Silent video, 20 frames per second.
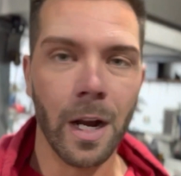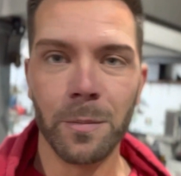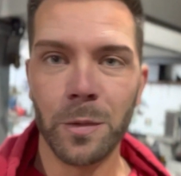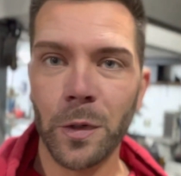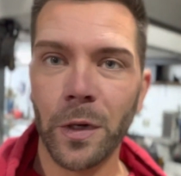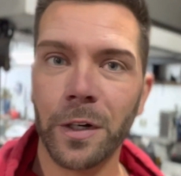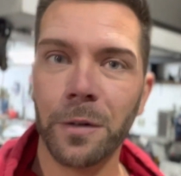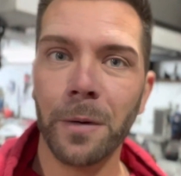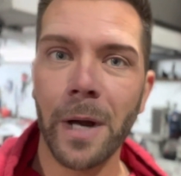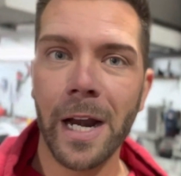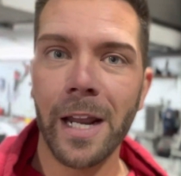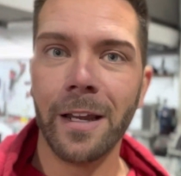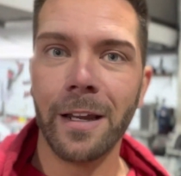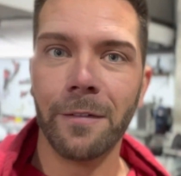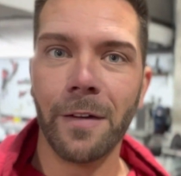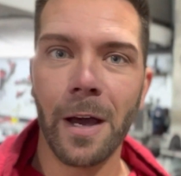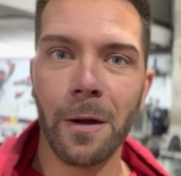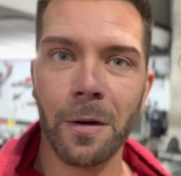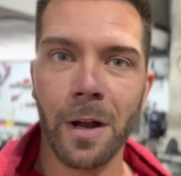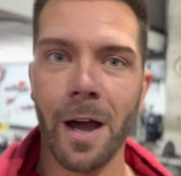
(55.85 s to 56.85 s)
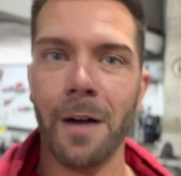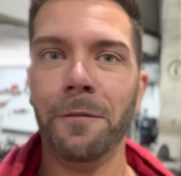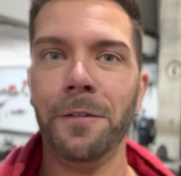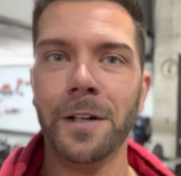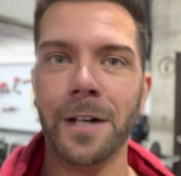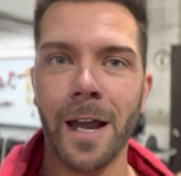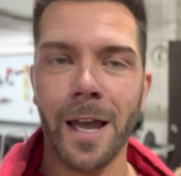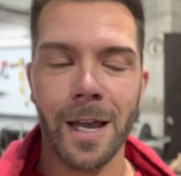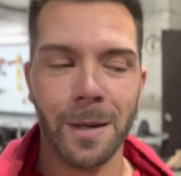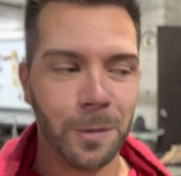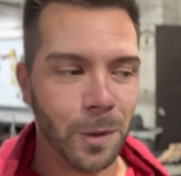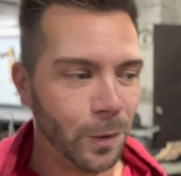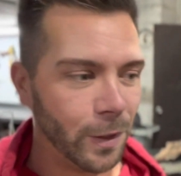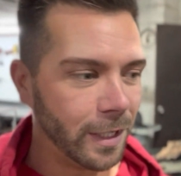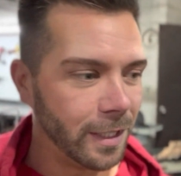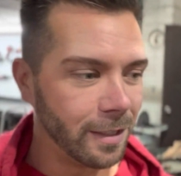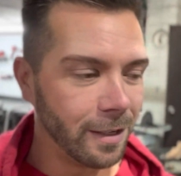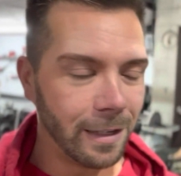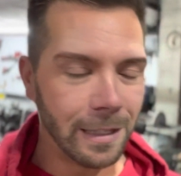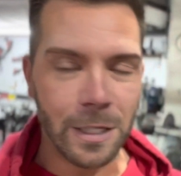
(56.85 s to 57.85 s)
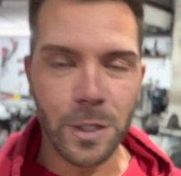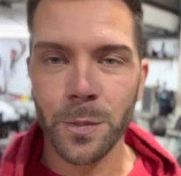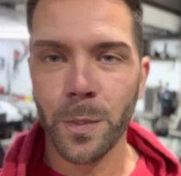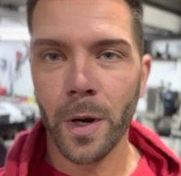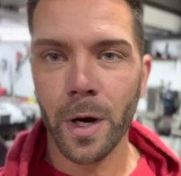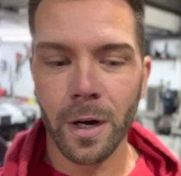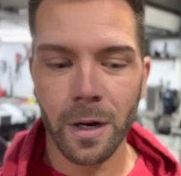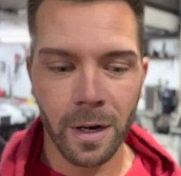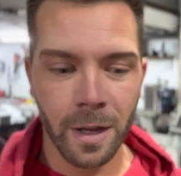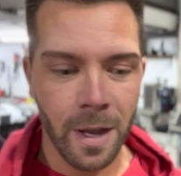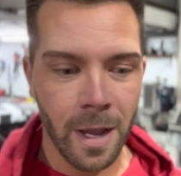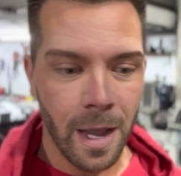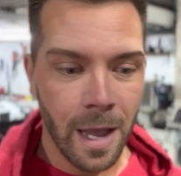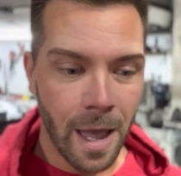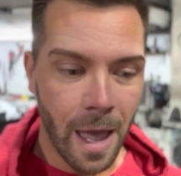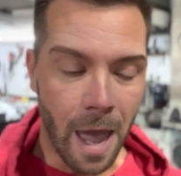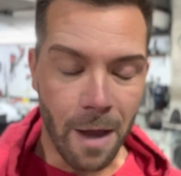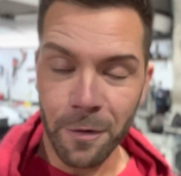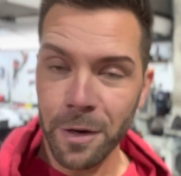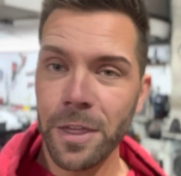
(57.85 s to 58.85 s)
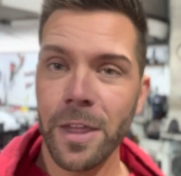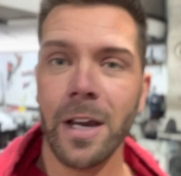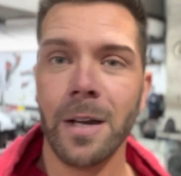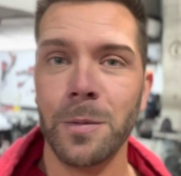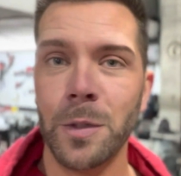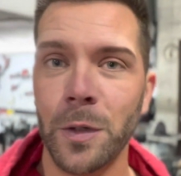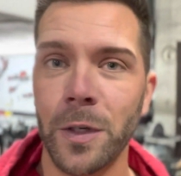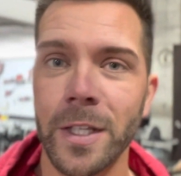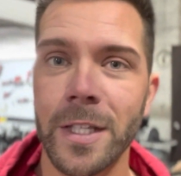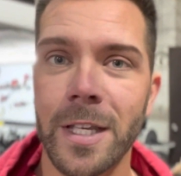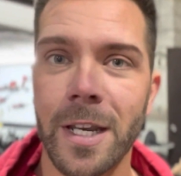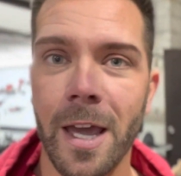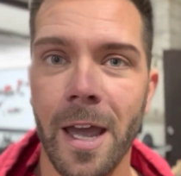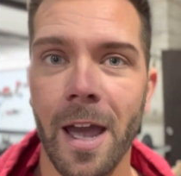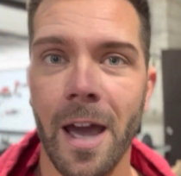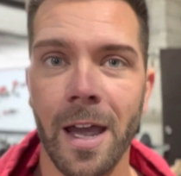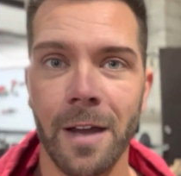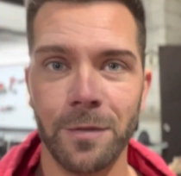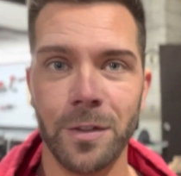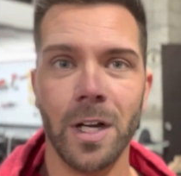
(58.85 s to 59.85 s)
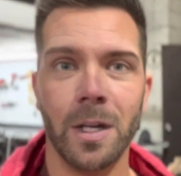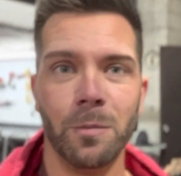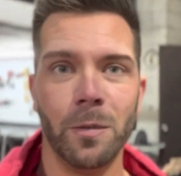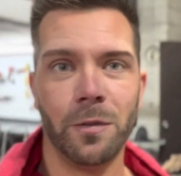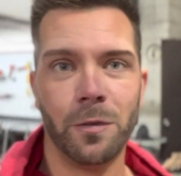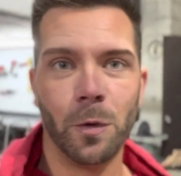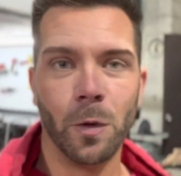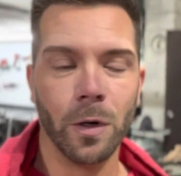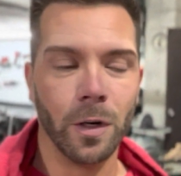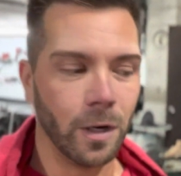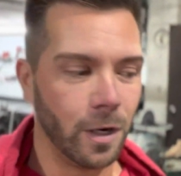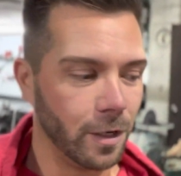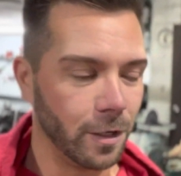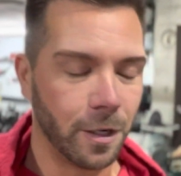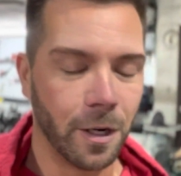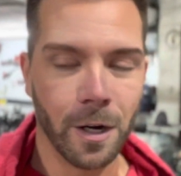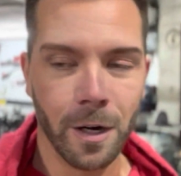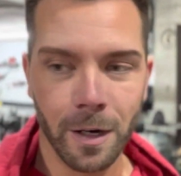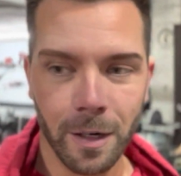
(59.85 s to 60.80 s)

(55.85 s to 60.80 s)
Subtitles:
doing a rating of how confident I am going into each part. Everything I'm doing today, I have done before on a car